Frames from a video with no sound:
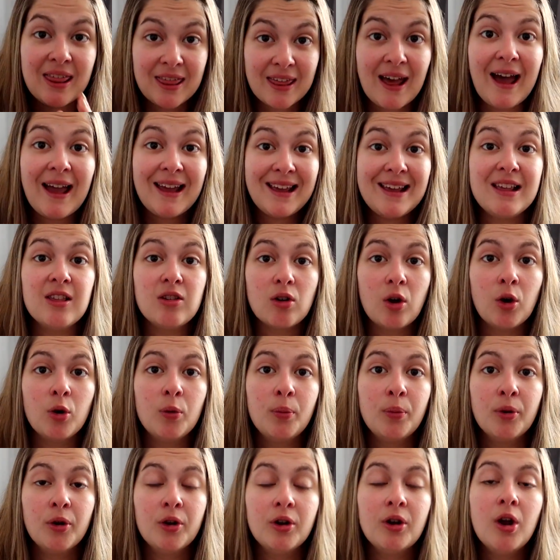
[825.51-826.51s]
That is
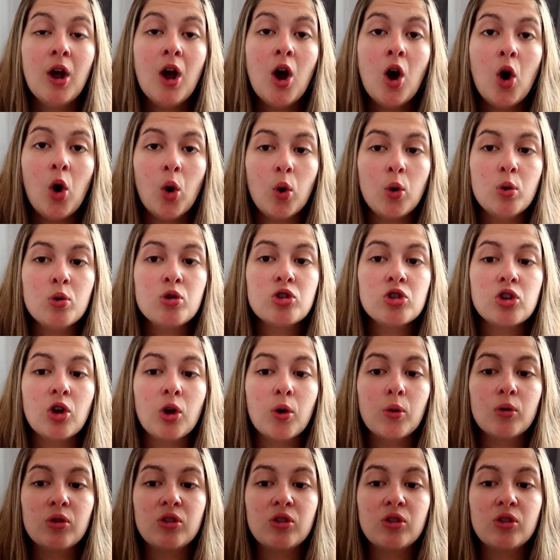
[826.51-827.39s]
open. Also,